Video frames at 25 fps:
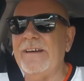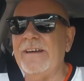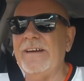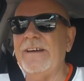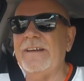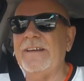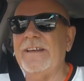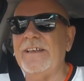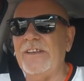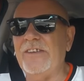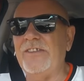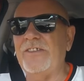
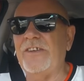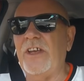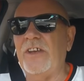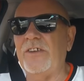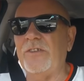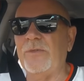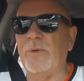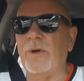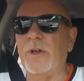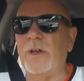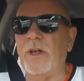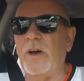And he
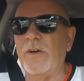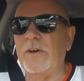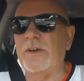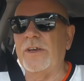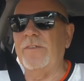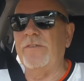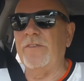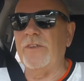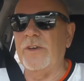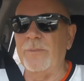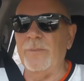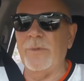says, well, I'll
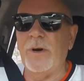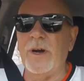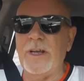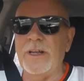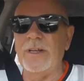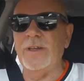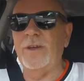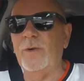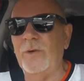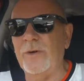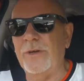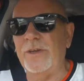give you my
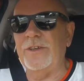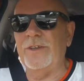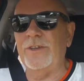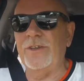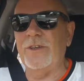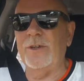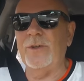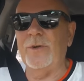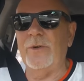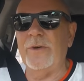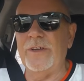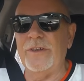
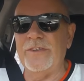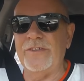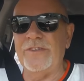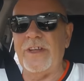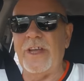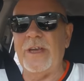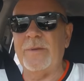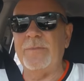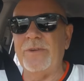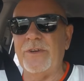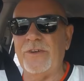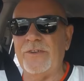lawyer's
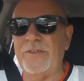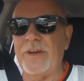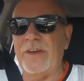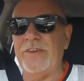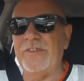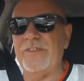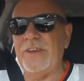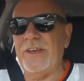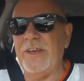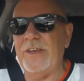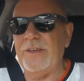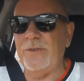name and
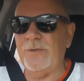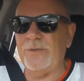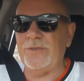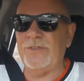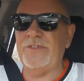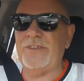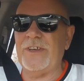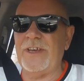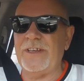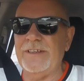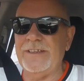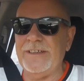address here, you can
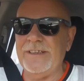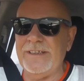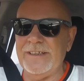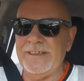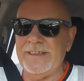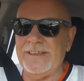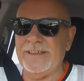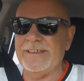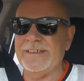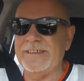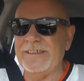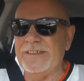send it
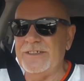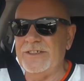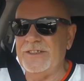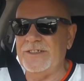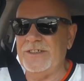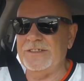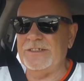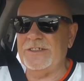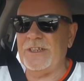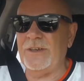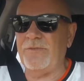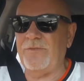here.
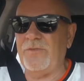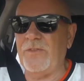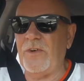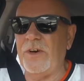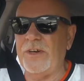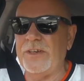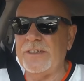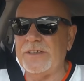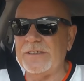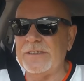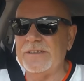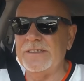She said,
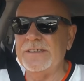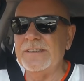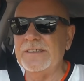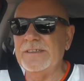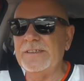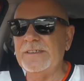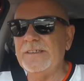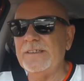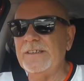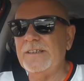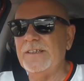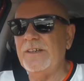fine.
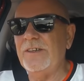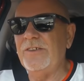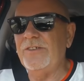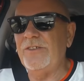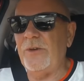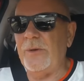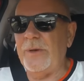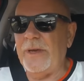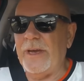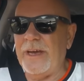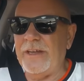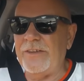
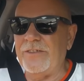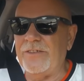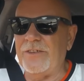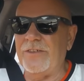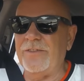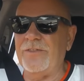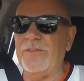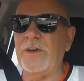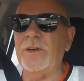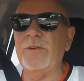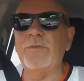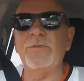So he hands the
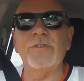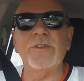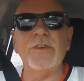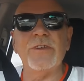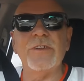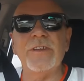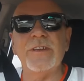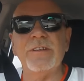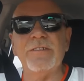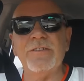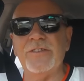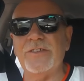phone to
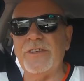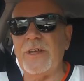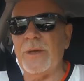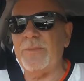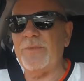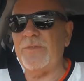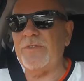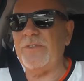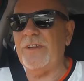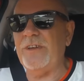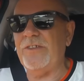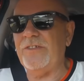the
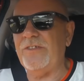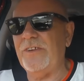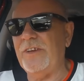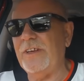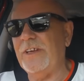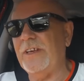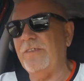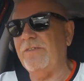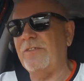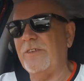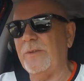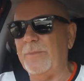receptionist, she
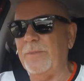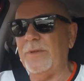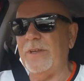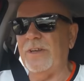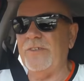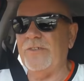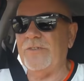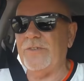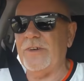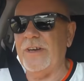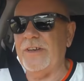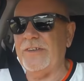gives him the
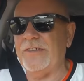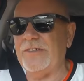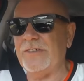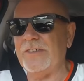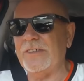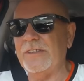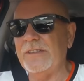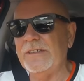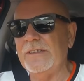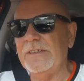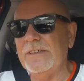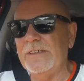address,
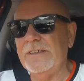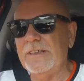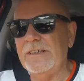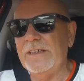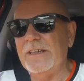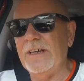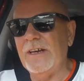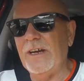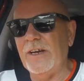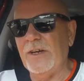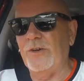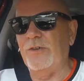
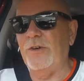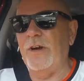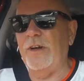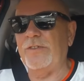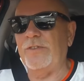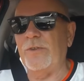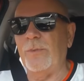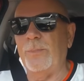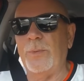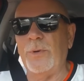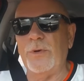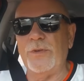and
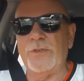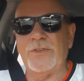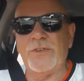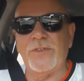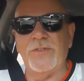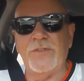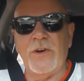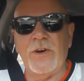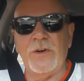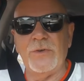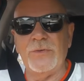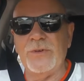Gretel puts the
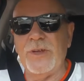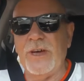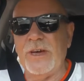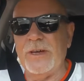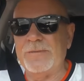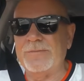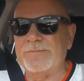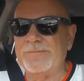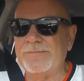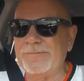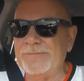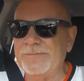phone
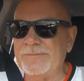down.